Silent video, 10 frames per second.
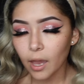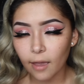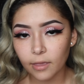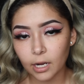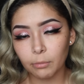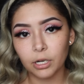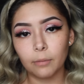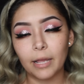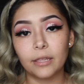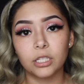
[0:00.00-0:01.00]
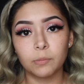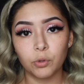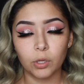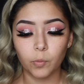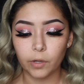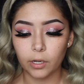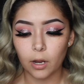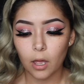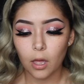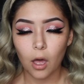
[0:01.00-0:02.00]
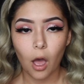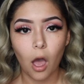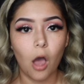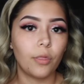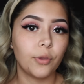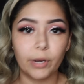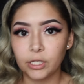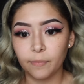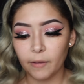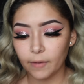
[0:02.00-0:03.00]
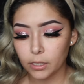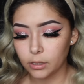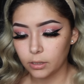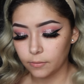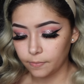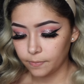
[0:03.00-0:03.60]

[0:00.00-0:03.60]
And then I'm going to apply the smoothing one on the rest of my face.